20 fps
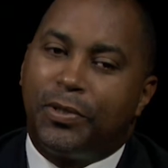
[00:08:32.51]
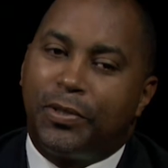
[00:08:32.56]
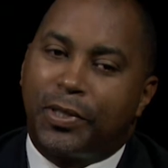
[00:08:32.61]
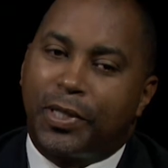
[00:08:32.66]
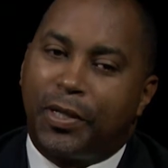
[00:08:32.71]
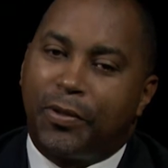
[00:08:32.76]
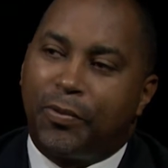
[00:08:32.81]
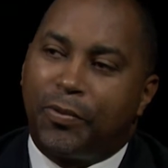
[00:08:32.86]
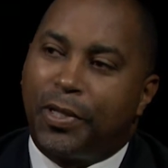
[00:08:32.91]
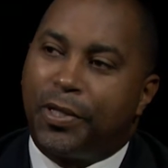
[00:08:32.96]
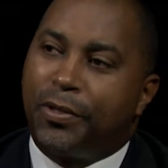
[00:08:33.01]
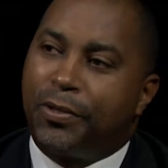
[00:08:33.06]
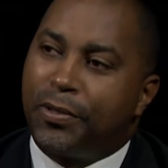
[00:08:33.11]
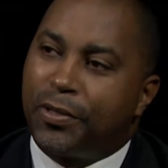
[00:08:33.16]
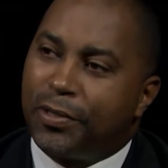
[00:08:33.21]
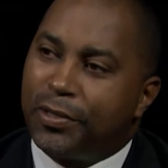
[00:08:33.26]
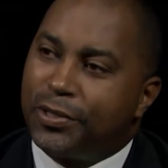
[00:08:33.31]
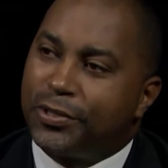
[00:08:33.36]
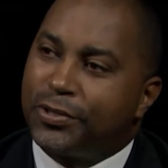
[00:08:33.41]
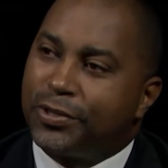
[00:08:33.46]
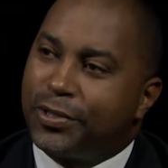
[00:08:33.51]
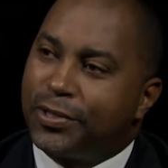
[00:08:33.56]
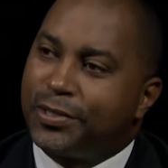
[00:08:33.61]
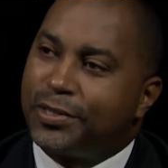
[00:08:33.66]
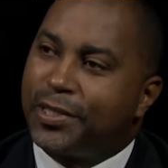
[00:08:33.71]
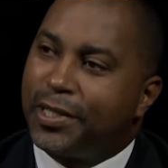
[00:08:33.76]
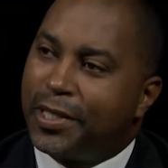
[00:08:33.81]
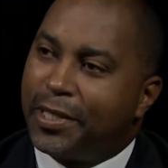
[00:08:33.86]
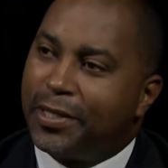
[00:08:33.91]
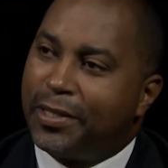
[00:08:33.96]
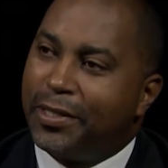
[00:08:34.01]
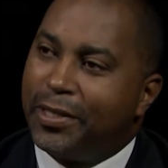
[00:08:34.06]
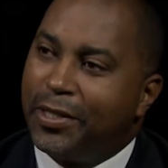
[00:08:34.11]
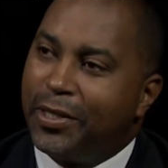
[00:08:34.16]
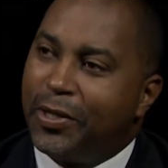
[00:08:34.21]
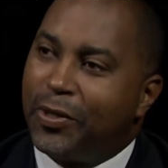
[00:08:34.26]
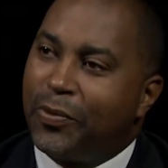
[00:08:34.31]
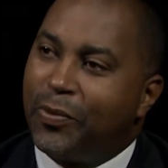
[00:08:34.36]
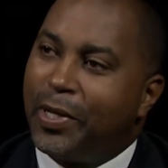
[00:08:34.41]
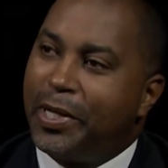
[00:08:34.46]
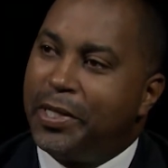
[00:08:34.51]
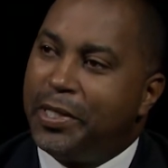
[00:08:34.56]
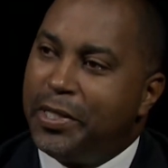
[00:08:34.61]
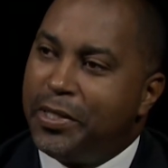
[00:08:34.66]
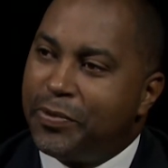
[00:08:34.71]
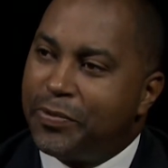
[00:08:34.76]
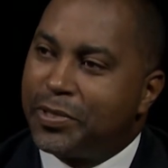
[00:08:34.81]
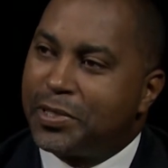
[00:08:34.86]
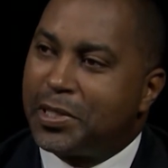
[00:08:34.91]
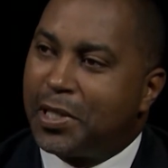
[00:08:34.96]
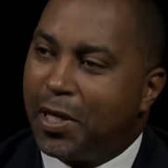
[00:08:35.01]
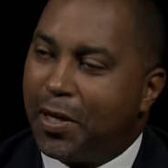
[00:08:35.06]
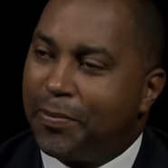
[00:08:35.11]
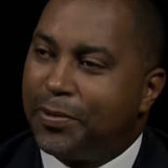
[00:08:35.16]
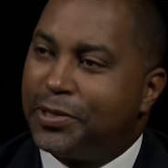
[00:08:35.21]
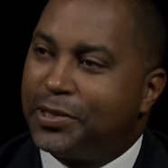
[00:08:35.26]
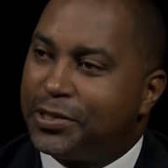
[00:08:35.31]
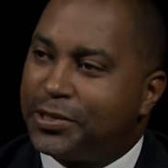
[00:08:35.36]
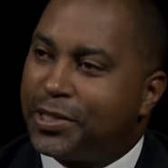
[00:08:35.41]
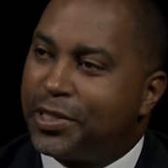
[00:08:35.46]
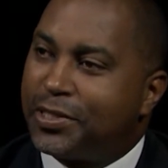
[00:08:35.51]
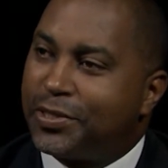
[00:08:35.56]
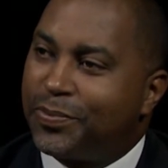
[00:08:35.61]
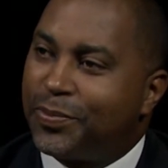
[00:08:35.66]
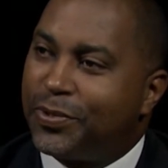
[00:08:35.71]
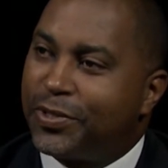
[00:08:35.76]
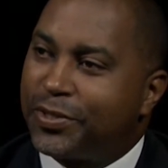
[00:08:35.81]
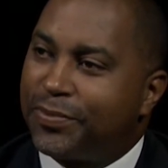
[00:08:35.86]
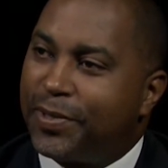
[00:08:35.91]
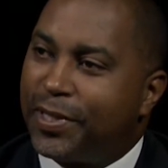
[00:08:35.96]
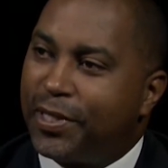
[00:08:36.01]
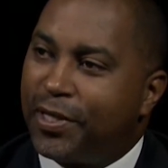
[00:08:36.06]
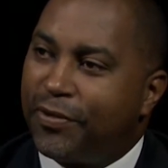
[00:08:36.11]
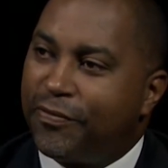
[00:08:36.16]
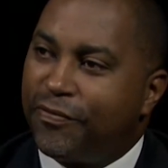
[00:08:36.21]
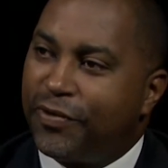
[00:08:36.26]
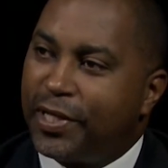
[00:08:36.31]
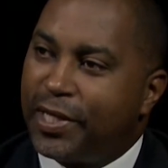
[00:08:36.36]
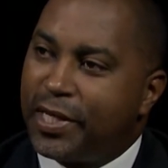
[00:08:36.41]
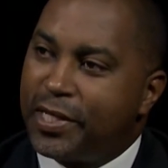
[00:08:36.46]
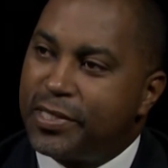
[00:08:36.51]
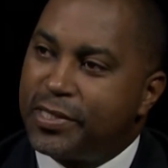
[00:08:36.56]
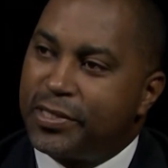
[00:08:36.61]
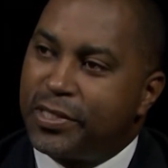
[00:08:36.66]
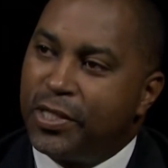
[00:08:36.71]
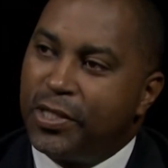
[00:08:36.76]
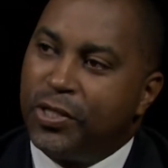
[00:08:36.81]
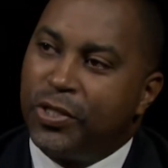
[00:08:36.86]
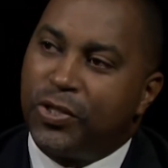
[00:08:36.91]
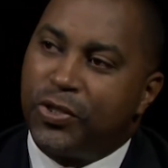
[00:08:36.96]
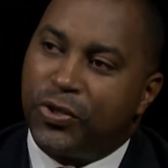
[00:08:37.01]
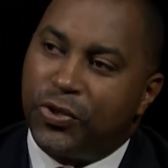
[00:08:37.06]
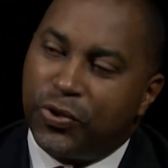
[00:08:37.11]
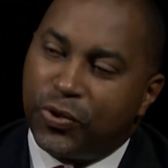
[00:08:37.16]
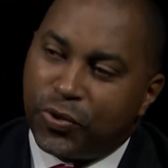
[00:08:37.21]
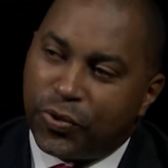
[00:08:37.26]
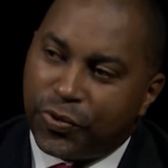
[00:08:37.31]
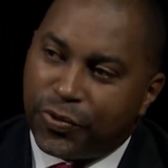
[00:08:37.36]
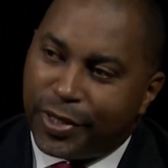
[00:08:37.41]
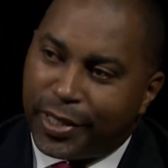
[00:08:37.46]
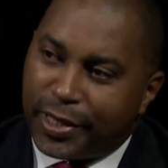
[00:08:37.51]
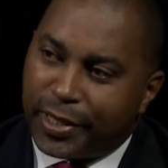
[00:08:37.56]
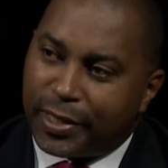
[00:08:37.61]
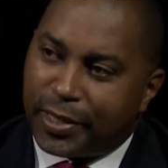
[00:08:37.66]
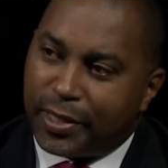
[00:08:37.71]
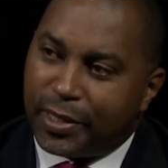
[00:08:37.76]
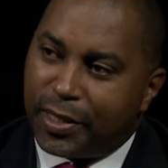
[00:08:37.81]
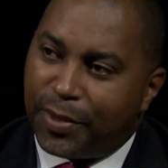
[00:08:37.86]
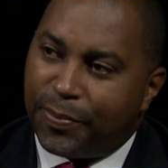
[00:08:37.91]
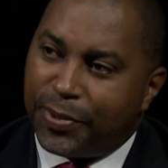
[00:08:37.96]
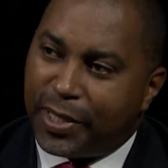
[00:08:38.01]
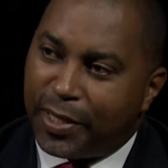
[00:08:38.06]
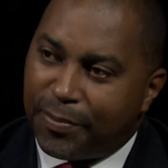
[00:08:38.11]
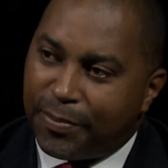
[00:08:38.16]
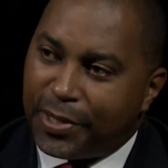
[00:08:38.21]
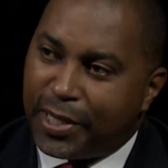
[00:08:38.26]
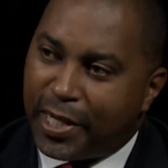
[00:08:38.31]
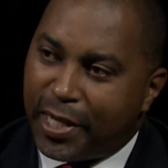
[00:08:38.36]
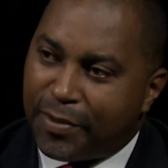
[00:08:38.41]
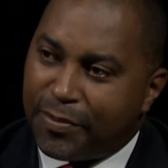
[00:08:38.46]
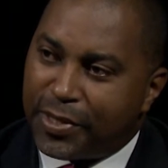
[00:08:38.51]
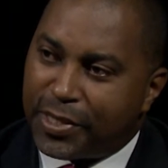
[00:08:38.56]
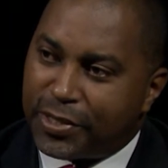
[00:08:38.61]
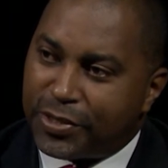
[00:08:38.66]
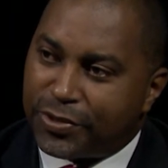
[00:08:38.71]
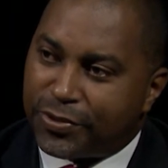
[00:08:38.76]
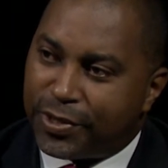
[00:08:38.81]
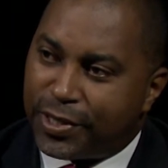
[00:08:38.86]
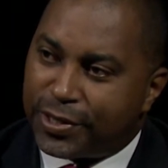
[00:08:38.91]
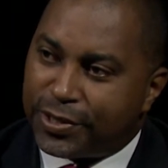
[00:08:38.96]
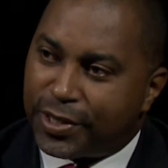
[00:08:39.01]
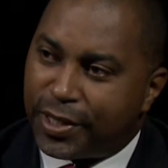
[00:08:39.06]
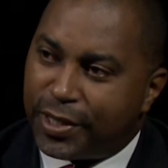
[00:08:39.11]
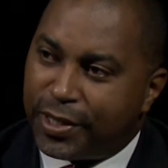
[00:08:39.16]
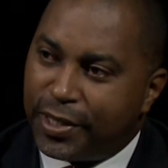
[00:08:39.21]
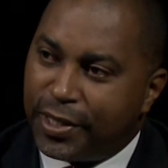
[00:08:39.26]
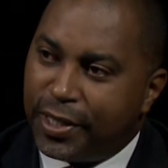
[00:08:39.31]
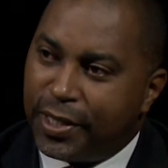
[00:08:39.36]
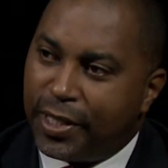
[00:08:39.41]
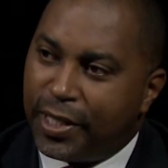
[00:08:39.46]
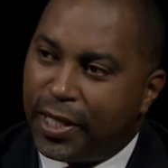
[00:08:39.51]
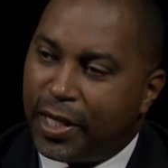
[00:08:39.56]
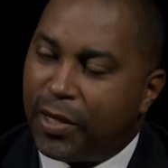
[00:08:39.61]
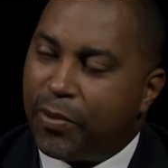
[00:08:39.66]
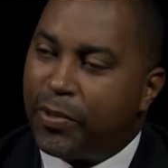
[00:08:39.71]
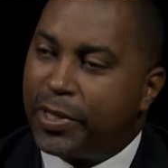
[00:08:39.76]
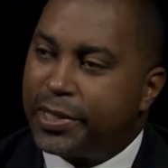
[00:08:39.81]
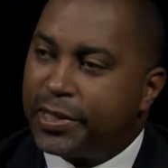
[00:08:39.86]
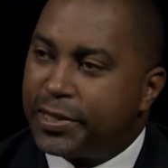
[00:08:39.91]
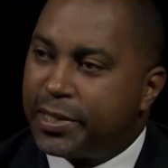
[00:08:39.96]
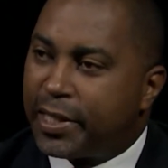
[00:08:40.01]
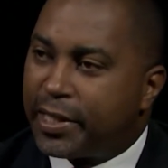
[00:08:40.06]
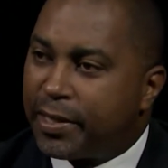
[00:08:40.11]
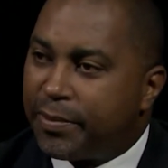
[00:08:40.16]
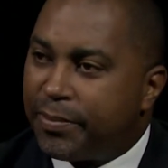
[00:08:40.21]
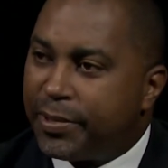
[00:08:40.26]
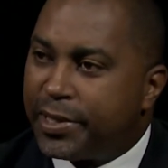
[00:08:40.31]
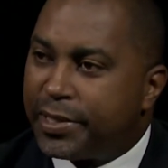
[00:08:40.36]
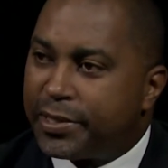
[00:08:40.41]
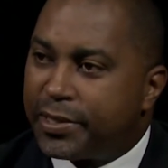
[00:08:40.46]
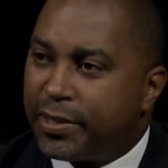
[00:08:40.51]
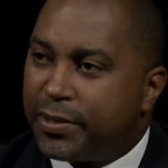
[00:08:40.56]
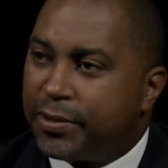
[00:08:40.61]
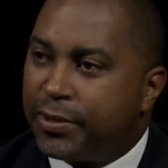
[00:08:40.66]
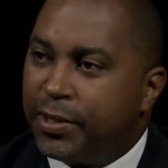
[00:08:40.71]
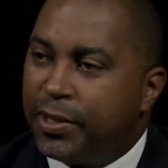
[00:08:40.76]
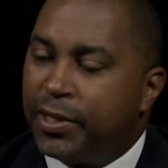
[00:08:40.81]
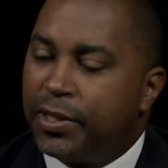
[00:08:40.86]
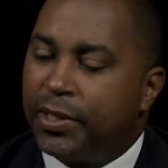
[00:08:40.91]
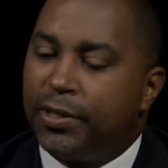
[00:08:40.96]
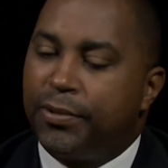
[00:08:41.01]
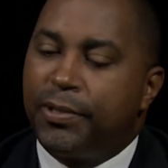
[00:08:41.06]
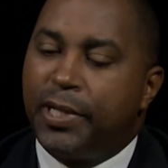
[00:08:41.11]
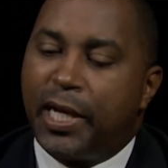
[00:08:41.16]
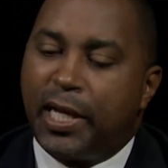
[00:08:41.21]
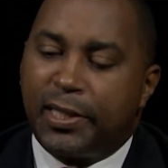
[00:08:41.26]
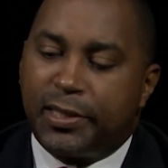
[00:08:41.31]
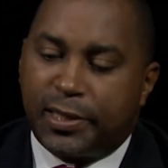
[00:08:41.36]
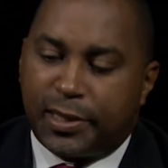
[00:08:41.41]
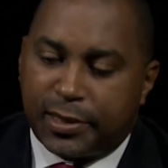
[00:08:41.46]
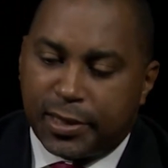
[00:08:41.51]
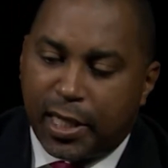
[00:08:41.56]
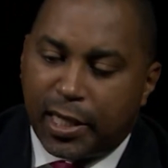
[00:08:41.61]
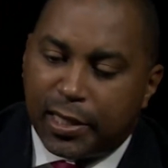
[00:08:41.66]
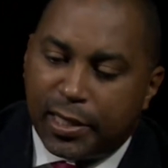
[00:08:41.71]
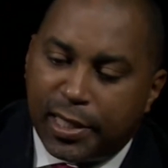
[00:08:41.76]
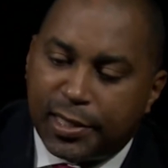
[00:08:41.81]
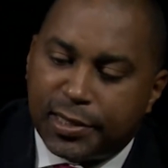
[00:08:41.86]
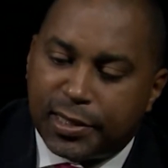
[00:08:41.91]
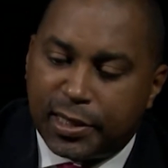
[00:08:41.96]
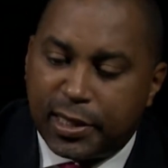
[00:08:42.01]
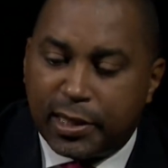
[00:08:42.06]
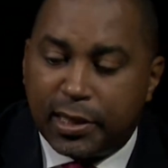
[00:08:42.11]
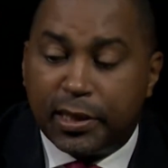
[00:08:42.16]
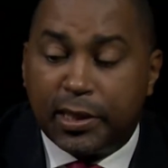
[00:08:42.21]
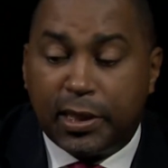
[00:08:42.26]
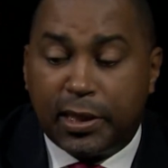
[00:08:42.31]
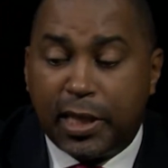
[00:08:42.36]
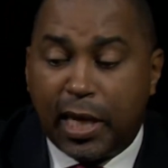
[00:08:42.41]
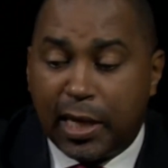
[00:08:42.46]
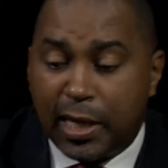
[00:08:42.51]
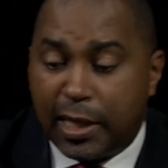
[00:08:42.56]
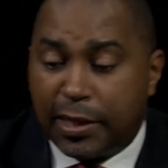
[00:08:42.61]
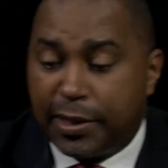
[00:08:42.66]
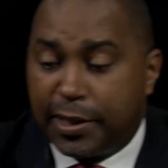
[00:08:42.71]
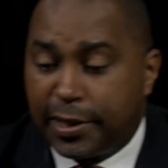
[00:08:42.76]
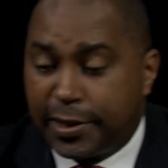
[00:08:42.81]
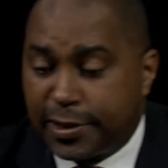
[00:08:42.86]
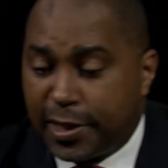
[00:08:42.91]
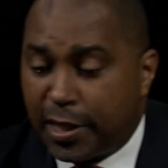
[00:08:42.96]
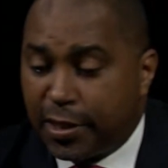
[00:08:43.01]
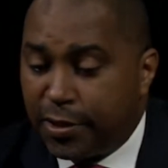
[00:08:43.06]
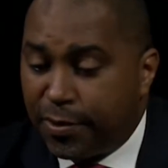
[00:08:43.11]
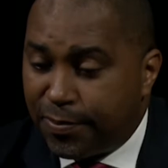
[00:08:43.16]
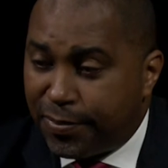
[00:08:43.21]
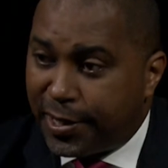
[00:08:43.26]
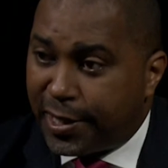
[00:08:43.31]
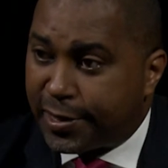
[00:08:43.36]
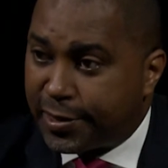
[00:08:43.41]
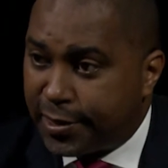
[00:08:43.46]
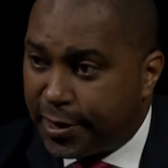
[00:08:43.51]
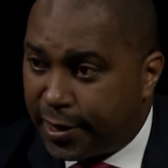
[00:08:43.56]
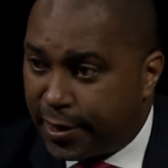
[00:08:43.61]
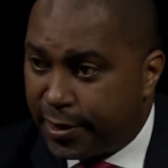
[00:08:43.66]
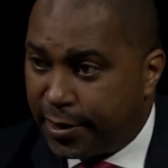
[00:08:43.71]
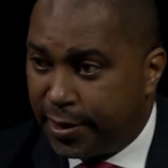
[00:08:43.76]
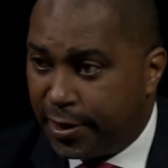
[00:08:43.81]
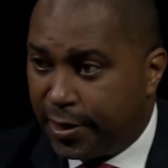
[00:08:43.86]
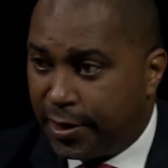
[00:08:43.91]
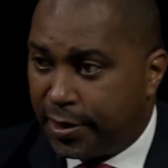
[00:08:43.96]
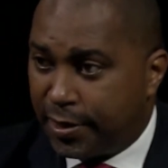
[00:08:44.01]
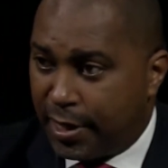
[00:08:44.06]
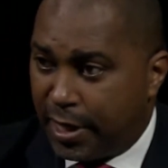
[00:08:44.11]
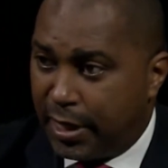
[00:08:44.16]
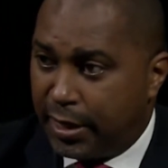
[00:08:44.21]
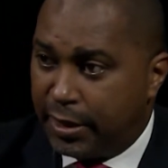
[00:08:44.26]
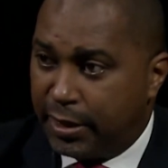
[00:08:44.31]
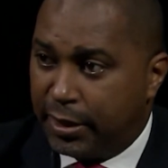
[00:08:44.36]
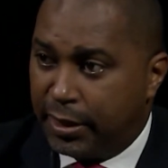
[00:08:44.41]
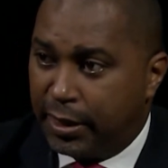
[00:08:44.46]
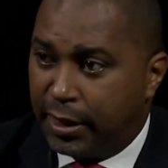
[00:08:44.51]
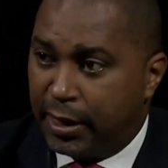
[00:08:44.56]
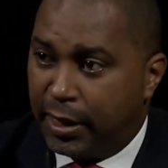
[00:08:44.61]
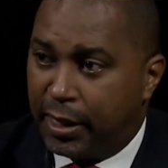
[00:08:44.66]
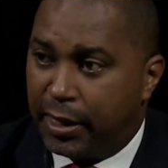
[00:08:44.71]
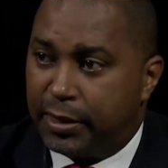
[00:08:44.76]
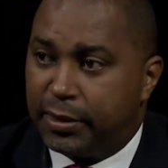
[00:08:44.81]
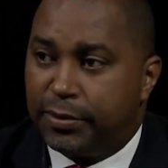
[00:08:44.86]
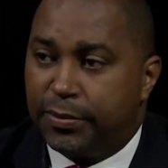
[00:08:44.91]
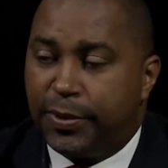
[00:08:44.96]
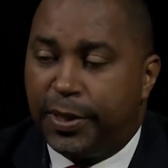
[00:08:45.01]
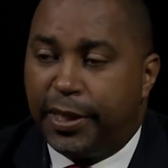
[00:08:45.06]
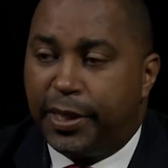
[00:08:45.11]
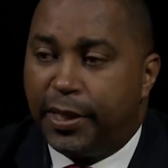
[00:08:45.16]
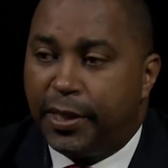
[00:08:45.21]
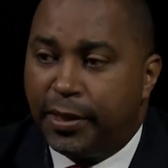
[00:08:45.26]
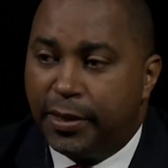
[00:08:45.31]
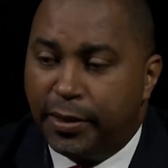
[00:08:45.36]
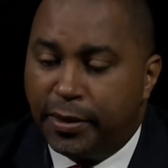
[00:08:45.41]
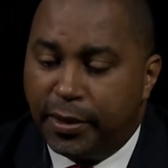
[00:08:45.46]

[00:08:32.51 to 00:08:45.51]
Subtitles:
look at what Audley Shaw said when he was the opposition spokesman on finance during the PNP administration and what is taking place now? The reality is, all right, the dollar thing is a complex thing, right? The